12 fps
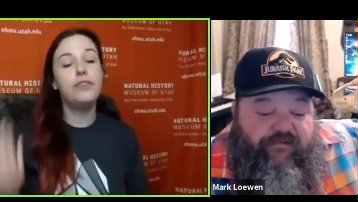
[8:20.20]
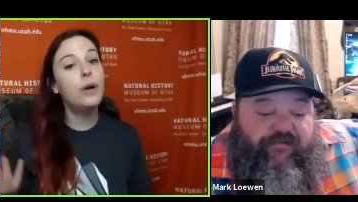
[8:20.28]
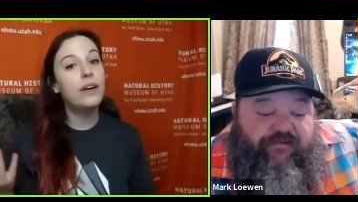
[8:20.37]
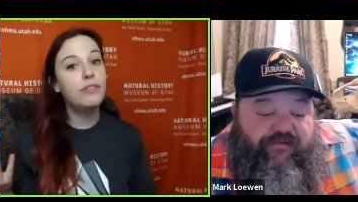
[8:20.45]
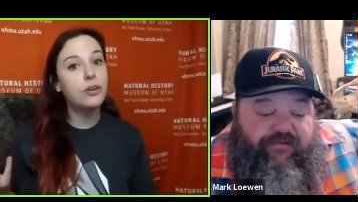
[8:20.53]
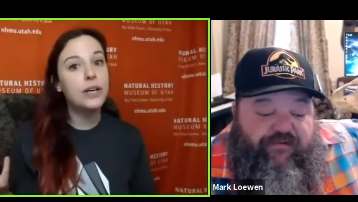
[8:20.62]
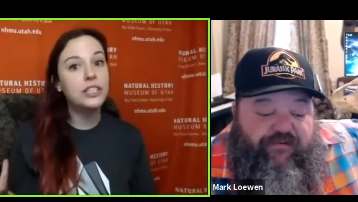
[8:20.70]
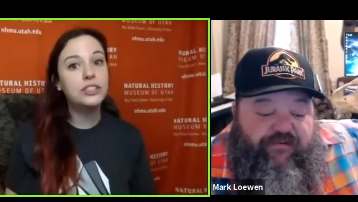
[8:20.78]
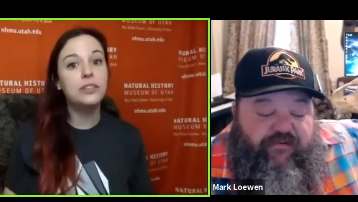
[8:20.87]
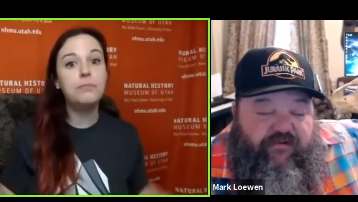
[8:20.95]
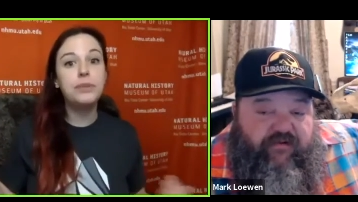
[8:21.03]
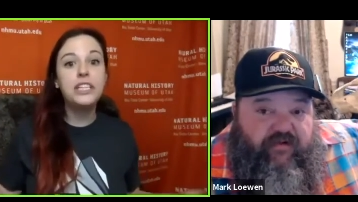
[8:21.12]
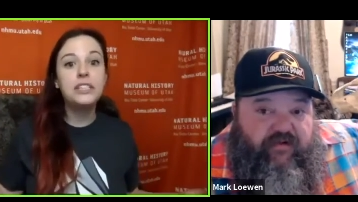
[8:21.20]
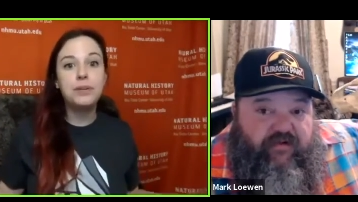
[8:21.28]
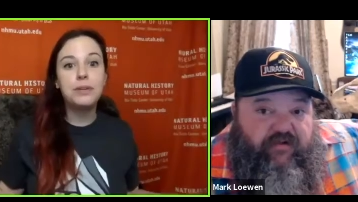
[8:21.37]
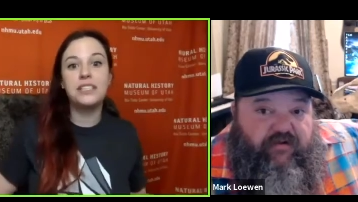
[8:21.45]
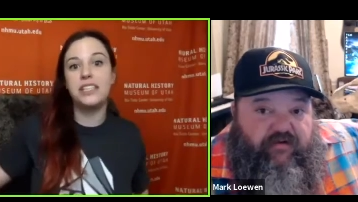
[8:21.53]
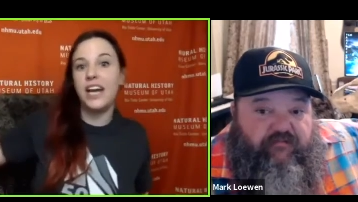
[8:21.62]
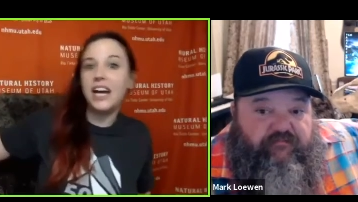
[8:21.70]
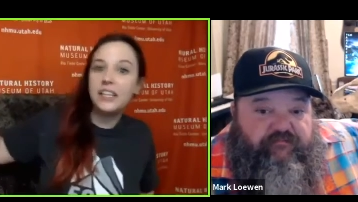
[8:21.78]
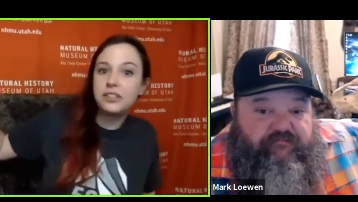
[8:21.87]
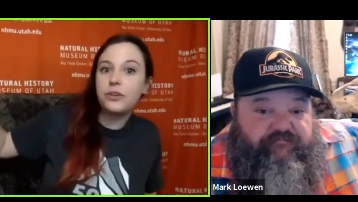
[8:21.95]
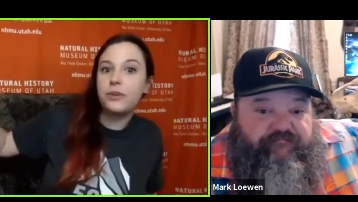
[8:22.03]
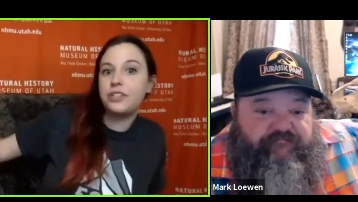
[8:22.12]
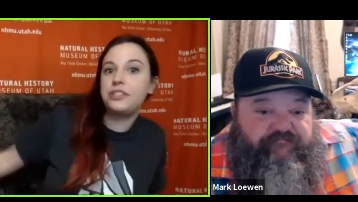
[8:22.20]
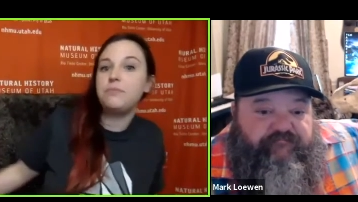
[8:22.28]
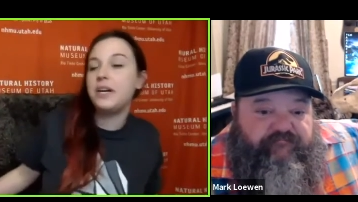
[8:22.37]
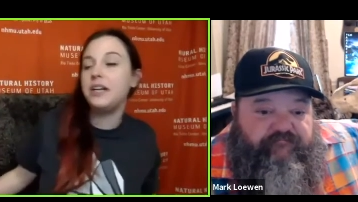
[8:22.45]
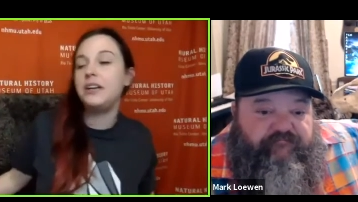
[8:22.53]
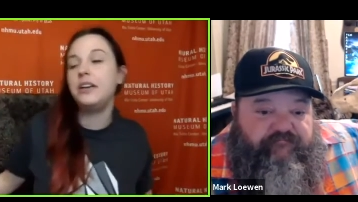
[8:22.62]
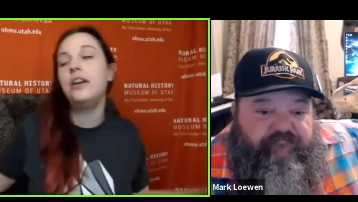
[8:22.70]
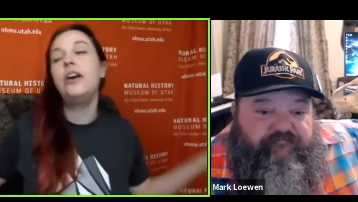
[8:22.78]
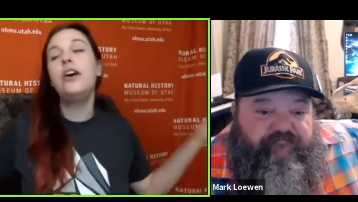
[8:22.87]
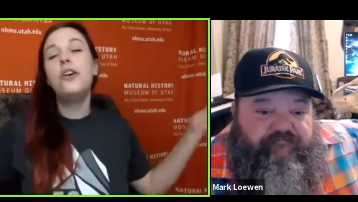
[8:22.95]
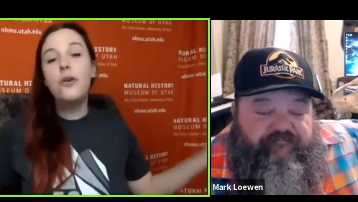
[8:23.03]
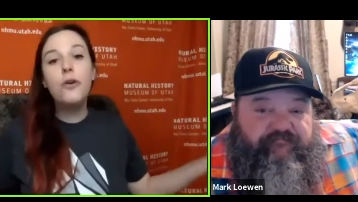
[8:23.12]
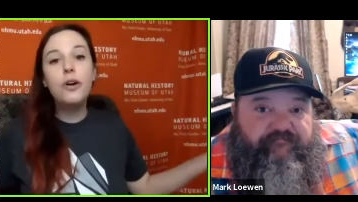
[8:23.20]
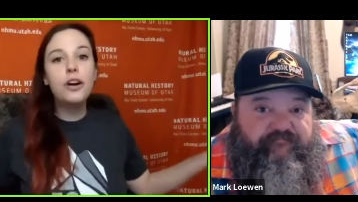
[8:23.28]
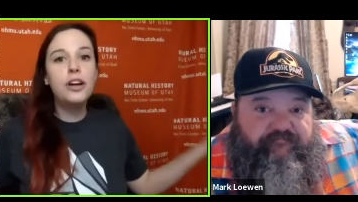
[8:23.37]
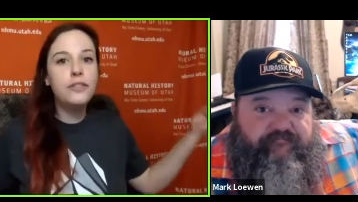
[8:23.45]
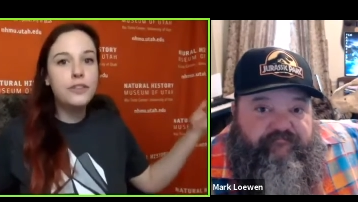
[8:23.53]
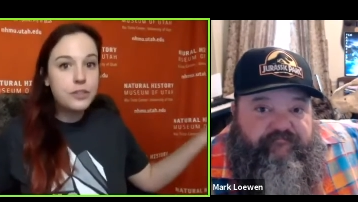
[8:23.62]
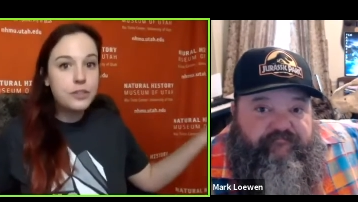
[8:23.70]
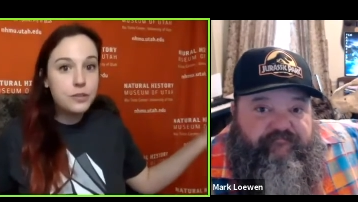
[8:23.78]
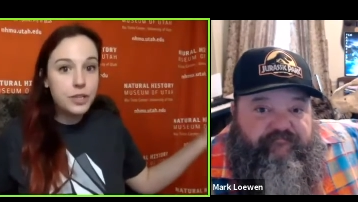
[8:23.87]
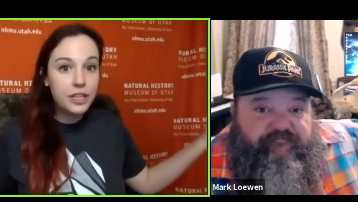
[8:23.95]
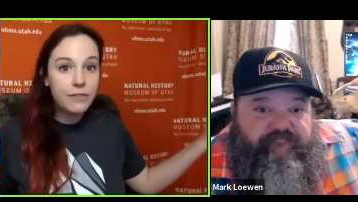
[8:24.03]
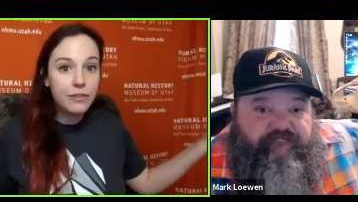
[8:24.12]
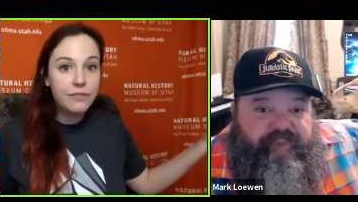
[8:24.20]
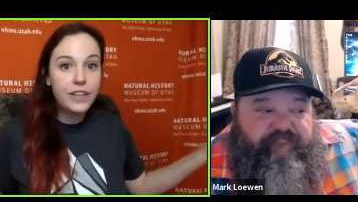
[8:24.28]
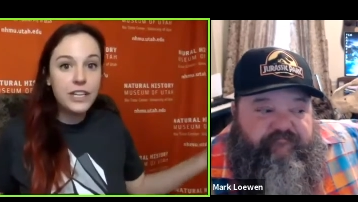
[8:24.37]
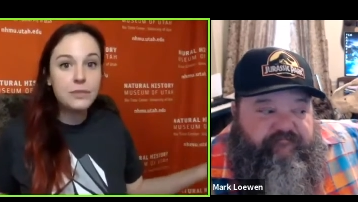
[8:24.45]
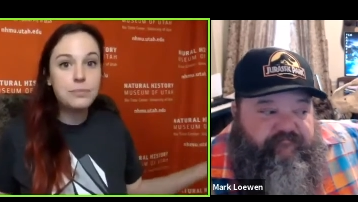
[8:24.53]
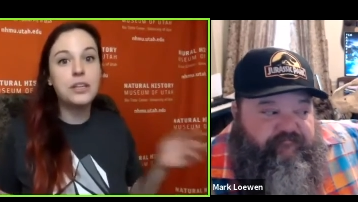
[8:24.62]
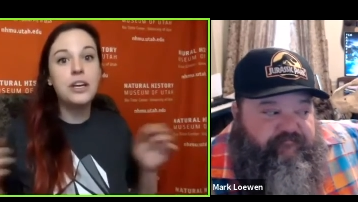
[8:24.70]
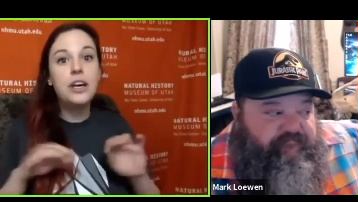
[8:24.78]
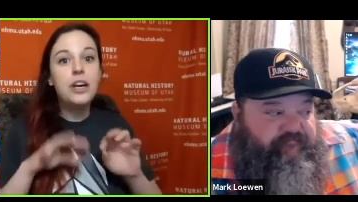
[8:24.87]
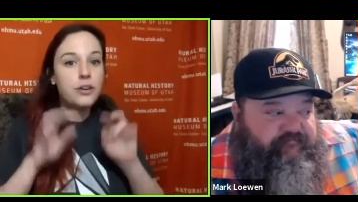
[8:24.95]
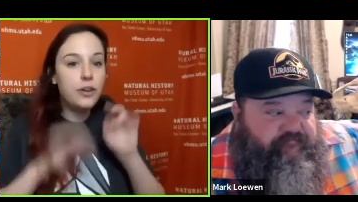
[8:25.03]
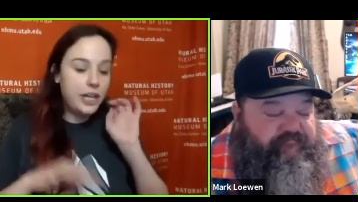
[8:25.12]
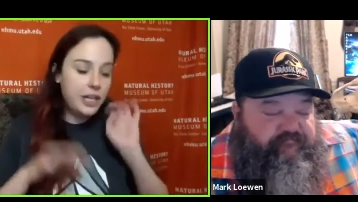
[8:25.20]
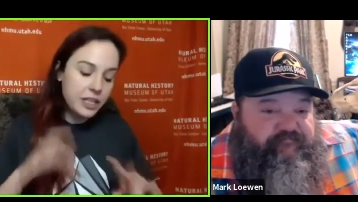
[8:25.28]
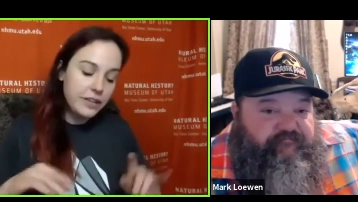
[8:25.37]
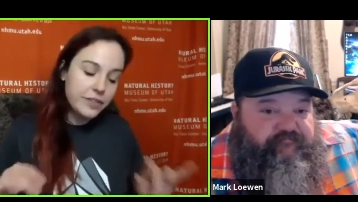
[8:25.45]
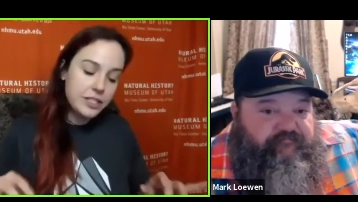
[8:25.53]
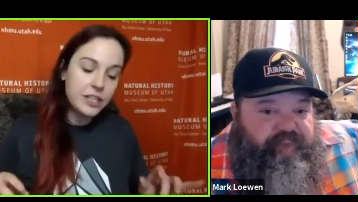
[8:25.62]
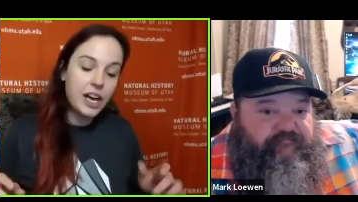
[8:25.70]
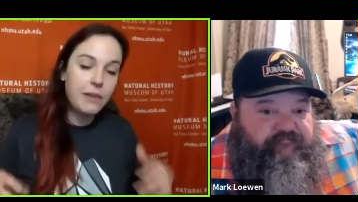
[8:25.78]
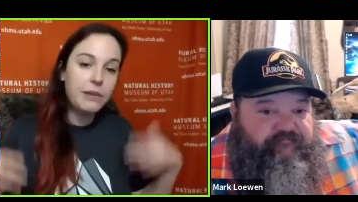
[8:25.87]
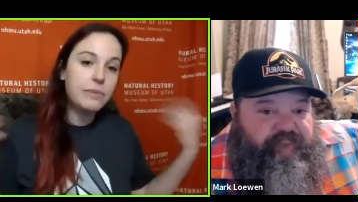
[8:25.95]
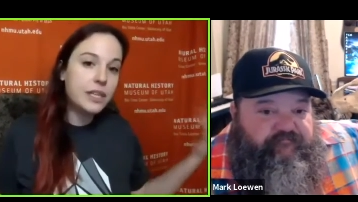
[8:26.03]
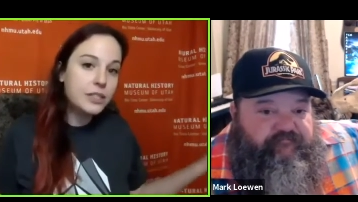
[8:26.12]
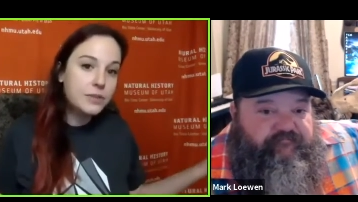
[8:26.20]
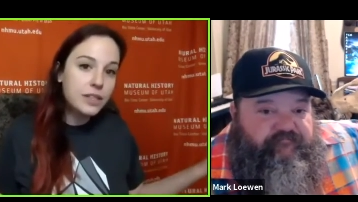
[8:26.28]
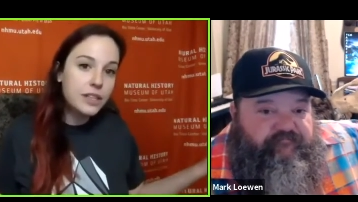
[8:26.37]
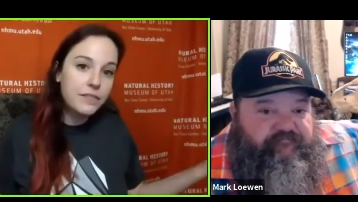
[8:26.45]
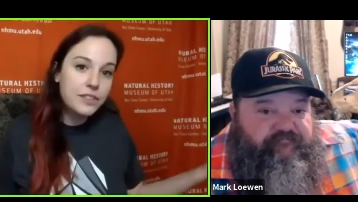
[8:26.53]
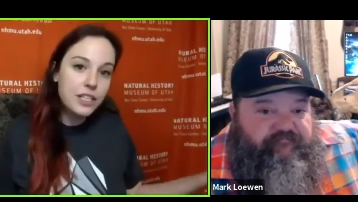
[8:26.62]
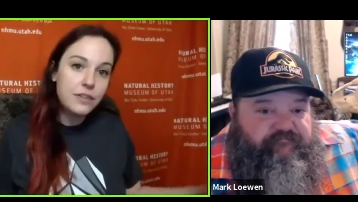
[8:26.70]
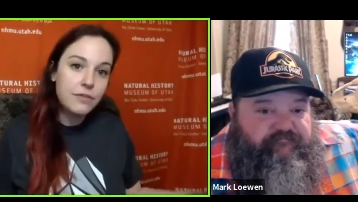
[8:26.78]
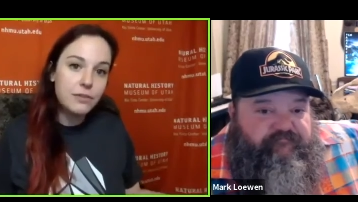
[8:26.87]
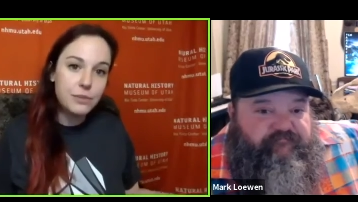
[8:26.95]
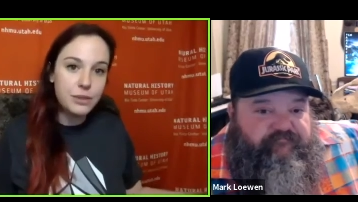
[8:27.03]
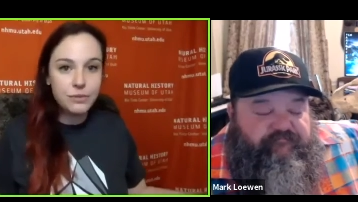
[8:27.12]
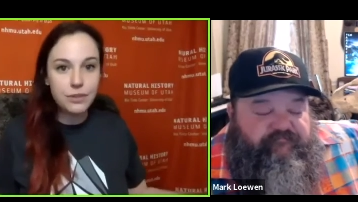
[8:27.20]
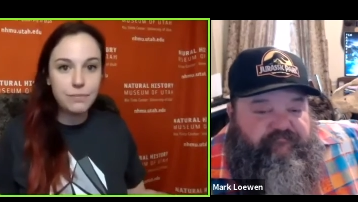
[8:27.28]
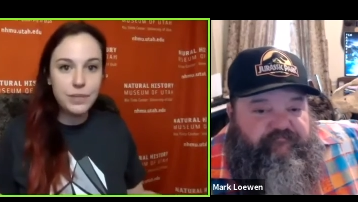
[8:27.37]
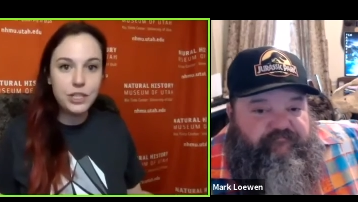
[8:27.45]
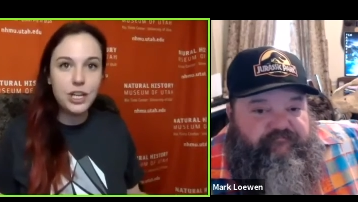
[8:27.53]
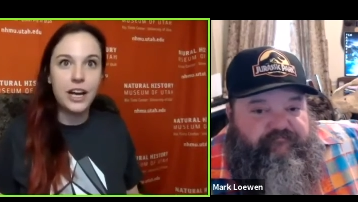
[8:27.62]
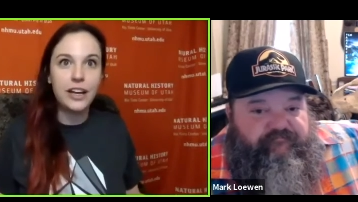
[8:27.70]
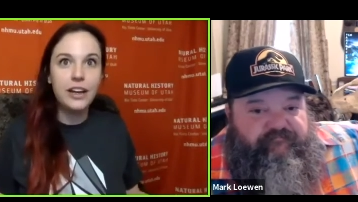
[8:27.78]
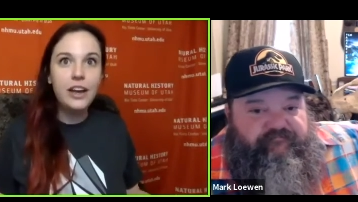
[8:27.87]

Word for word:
Speaker 1: have a question, please press the ask a question button. Or if you're tuning in from Facebook, go ahead and leave us a comment because we'd love to hear from you. Don't be shy.